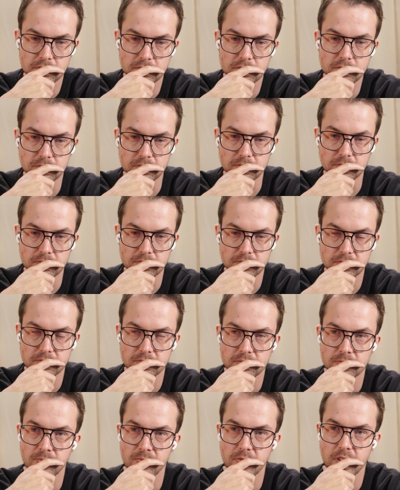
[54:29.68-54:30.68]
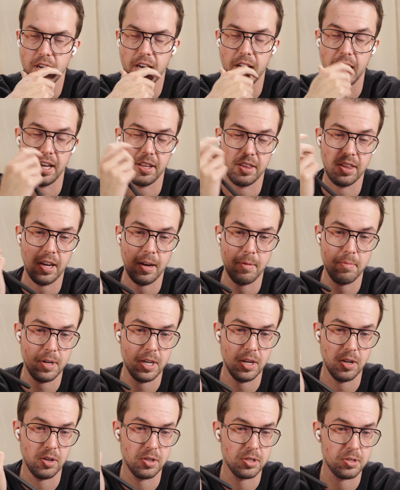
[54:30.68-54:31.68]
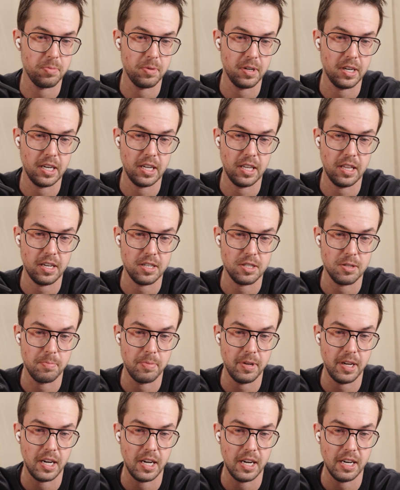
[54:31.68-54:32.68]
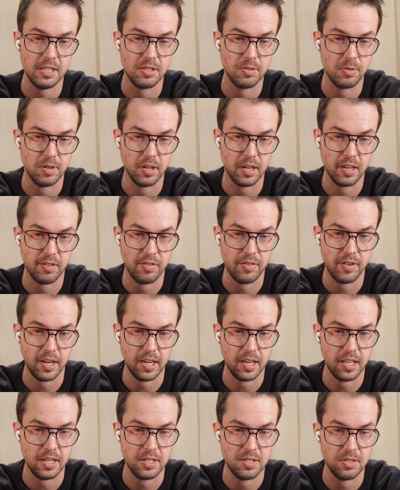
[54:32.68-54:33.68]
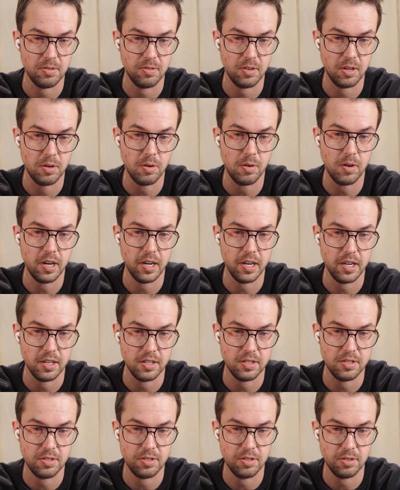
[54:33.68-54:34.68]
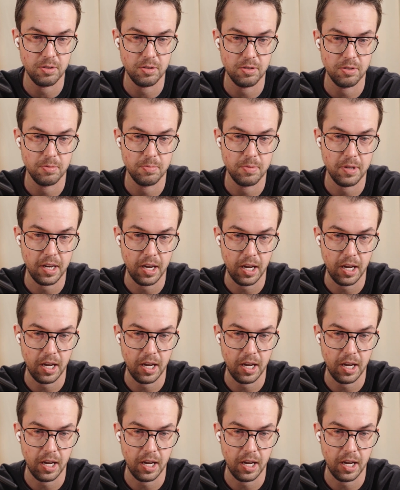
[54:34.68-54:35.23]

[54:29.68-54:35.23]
Hmm. Yeah, I mean, ultimately, there's a big network effect that you require to be